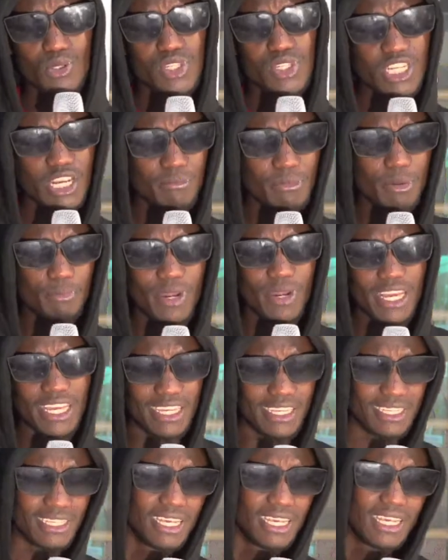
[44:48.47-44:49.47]
We shall be
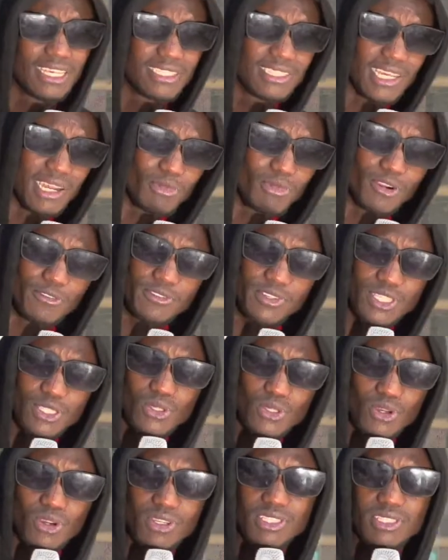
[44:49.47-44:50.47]
playing some of his
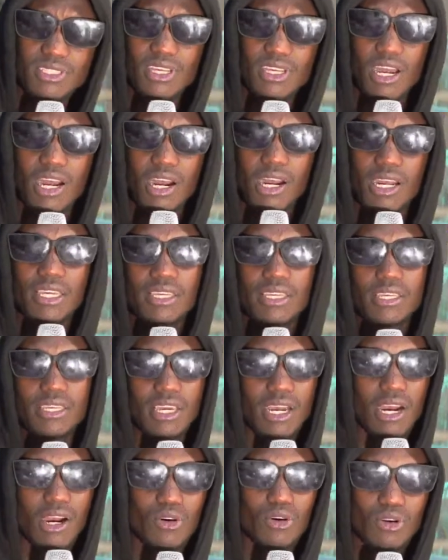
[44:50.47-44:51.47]
songs
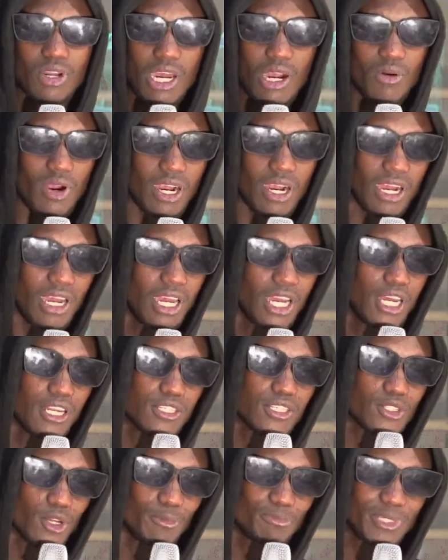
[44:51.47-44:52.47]
here on our
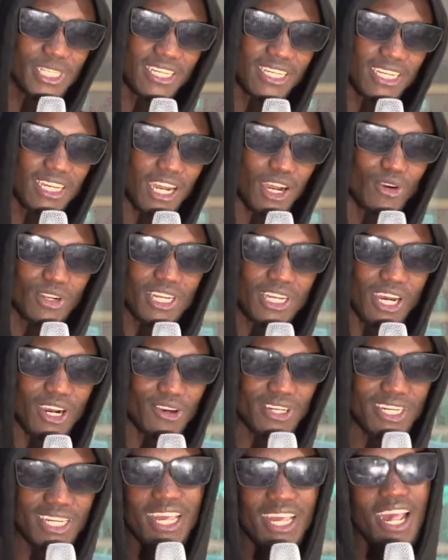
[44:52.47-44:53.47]
top 10
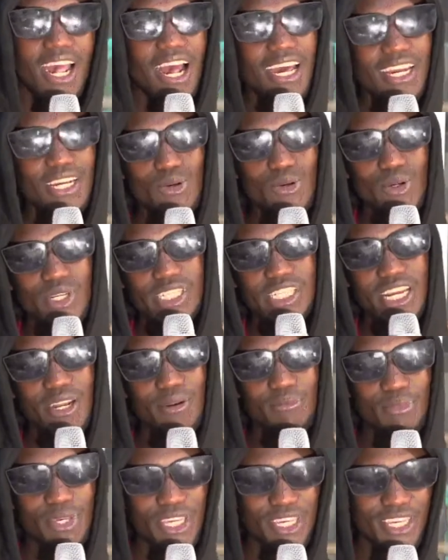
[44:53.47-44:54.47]
countdown, and we
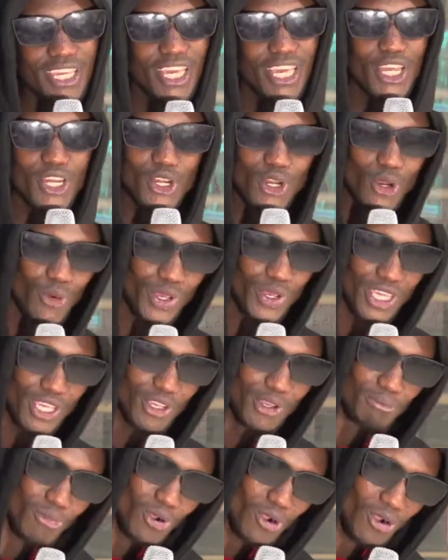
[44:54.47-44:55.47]
shall be
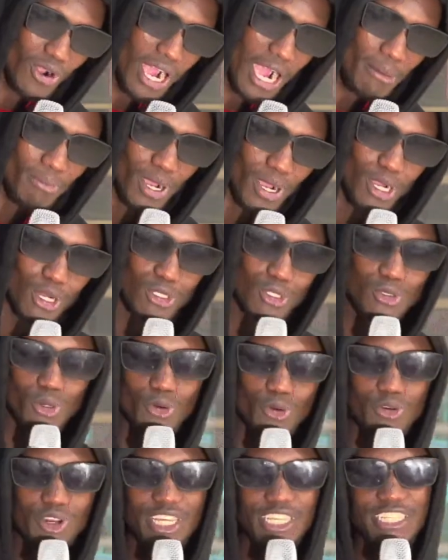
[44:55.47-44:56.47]
knowing more about
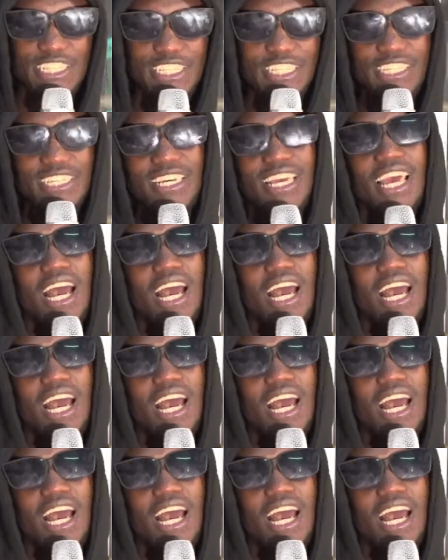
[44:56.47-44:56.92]
Ray G.